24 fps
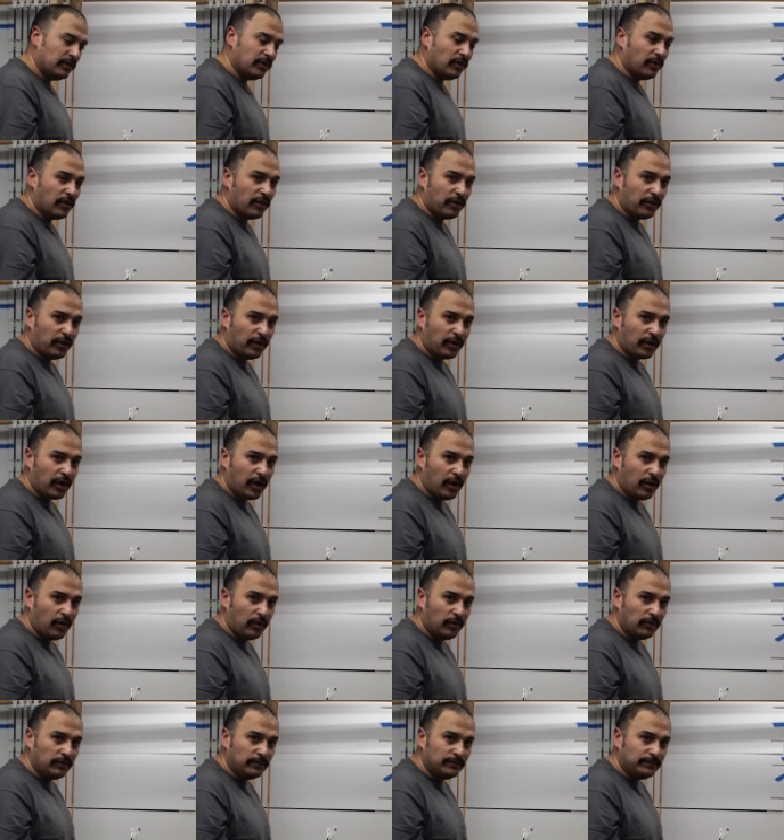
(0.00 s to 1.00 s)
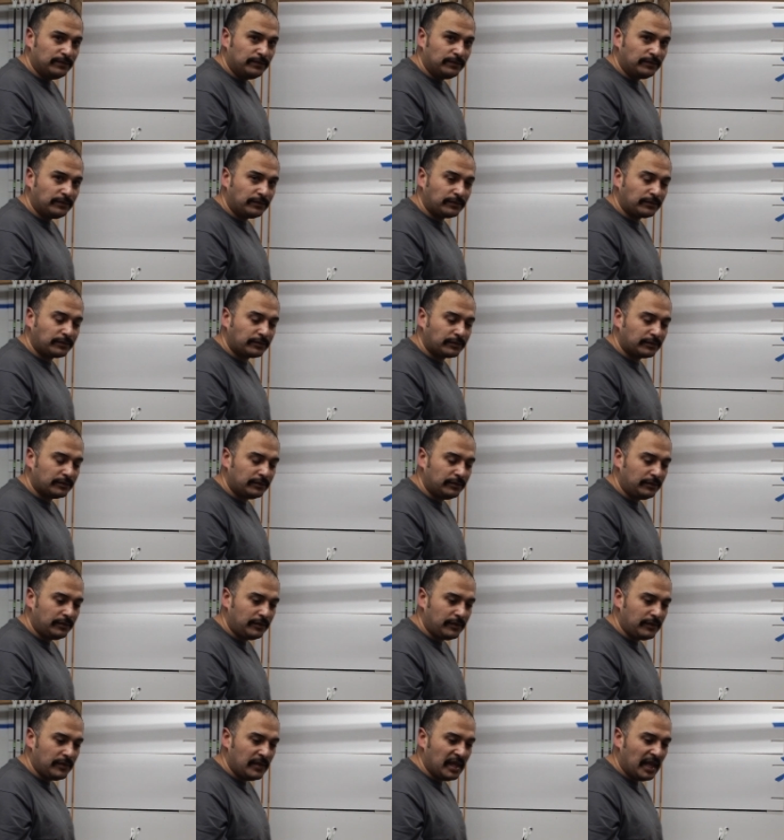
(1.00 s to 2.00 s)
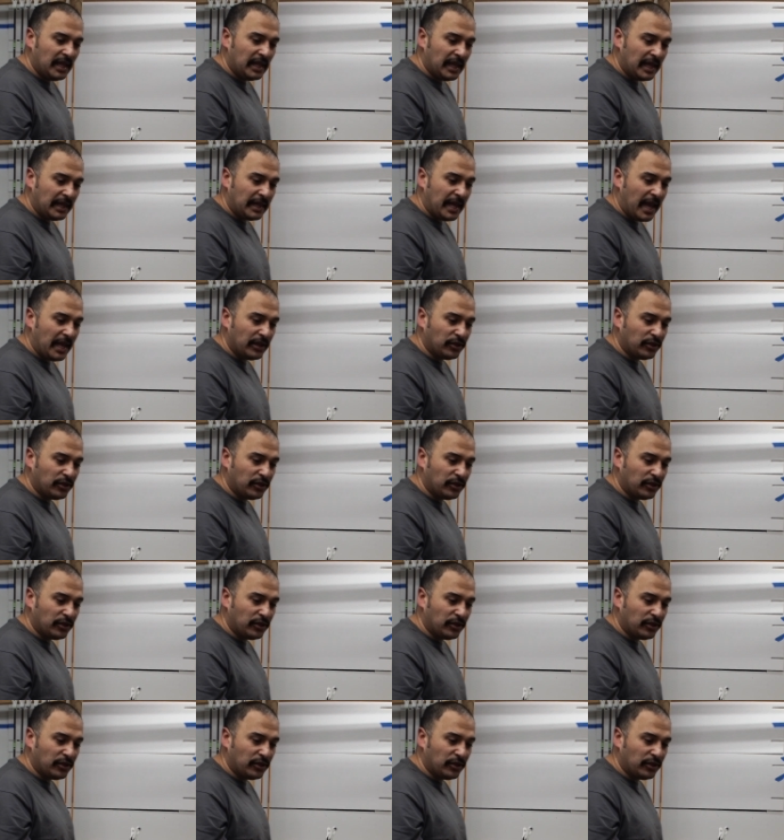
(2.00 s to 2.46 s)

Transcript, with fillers: Do the third coat, let